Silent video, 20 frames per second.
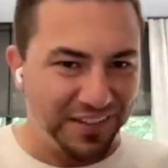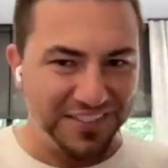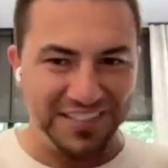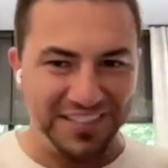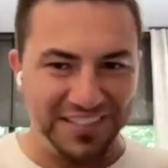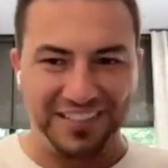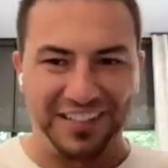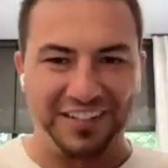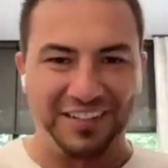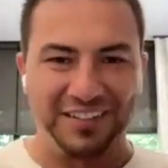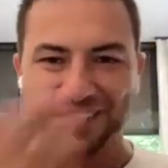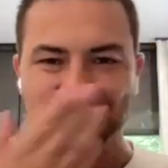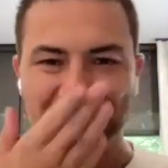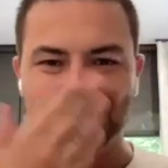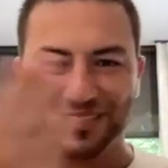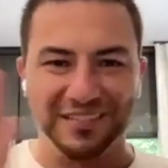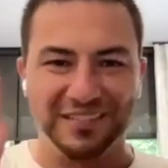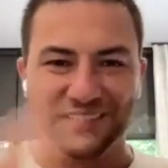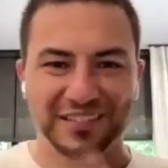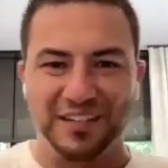I'll see you later.
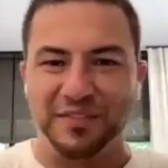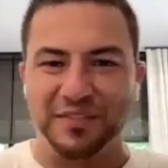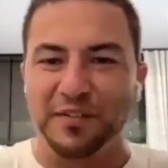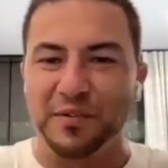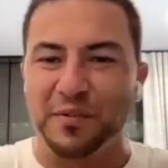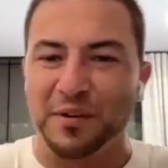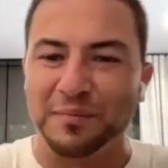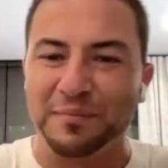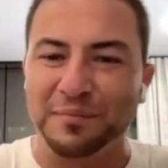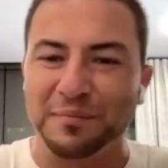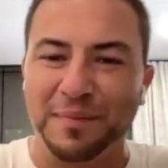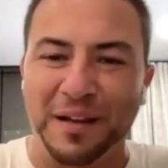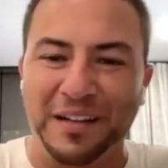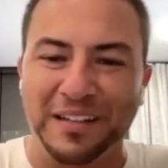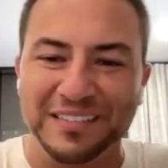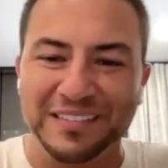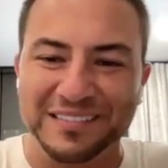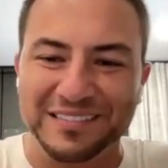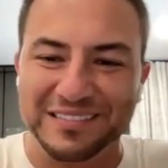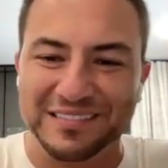Love everyone.
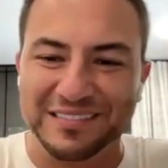Bye.